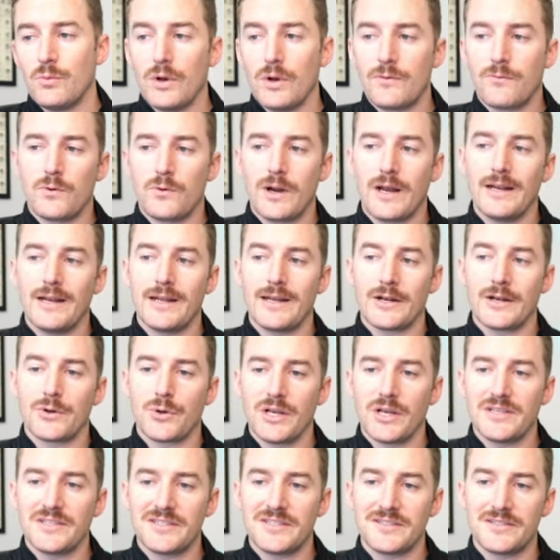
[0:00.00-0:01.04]
whiff rate
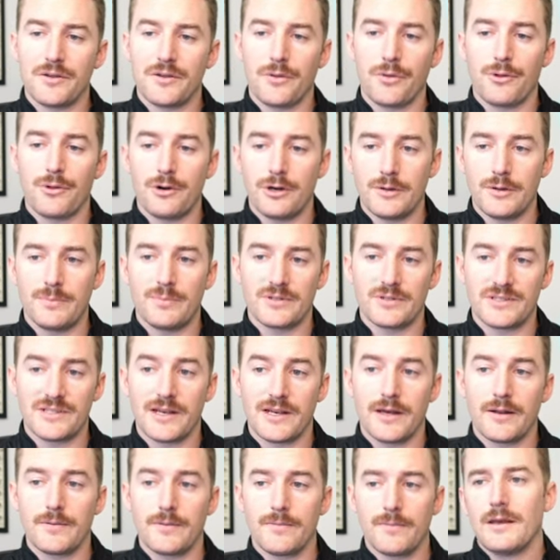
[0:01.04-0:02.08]
increases to
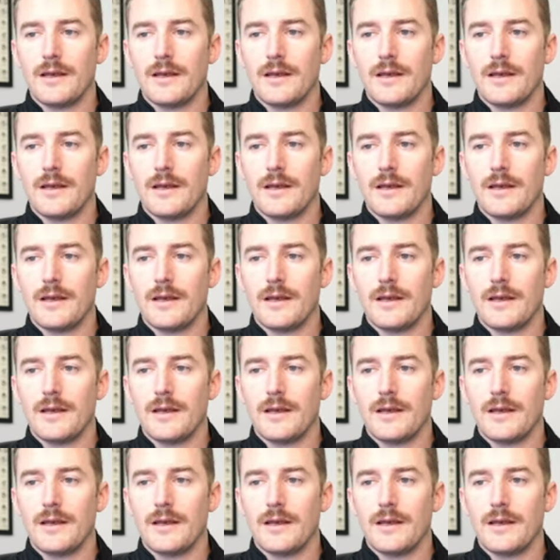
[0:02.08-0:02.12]
30%.